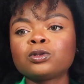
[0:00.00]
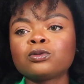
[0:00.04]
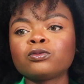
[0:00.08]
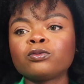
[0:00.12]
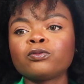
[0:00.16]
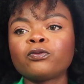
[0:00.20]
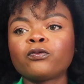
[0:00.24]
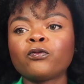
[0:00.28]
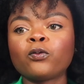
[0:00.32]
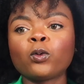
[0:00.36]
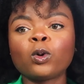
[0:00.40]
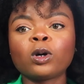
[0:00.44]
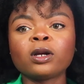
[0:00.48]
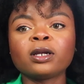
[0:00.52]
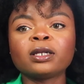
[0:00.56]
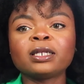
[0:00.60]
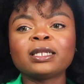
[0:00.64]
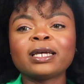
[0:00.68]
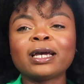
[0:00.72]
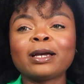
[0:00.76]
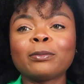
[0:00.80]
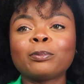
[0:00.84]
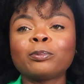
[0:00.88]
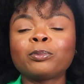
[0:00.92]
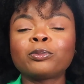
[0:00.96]
for
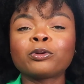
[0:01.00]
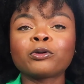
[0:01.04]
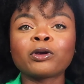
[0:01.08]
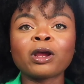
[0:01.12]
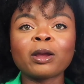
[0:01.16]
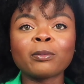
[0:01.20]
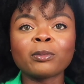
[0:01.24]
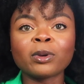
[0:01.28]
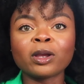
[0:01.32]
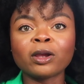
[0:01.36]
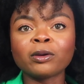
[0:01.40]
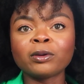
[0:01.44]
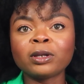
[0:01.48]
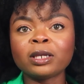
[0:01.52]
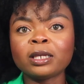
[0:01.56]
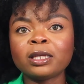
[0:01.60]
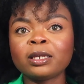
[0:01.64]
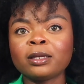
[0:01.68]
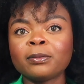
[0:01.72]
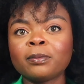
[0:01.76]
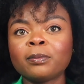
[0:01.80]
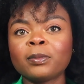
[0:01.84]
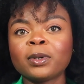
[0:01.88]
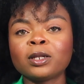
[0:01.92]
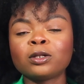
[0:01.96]
their
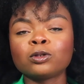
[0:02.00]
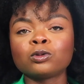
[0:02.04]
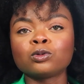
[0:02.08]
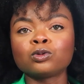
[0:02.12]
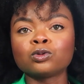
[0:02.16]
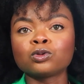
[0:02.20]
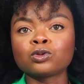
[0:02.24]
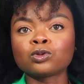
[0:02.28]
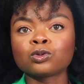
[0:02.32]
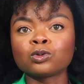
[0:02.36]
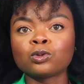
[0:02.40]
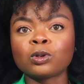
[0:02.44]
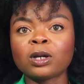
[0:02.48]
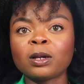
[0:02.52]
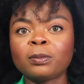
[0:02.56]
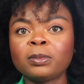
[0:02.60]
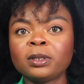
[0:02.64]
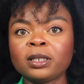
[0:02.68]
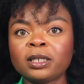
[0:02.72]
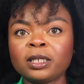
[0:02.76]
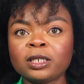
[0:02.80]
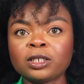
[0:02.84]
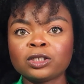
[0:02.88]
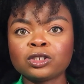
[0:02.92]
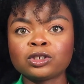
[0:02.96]
primary medical school
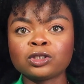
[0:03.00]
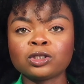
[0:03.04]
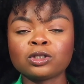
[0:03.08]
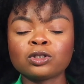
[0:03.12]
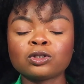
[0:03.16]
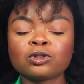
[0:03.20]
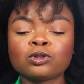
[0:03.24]
application.